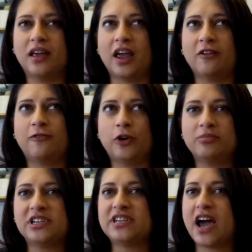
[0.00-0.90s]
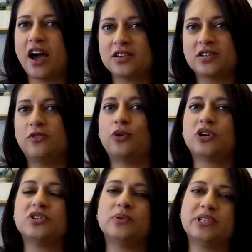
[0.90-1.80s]
a FERPTA task
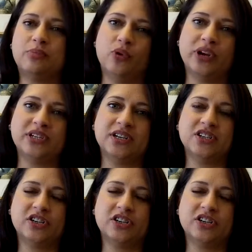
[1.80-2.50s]
force was appointed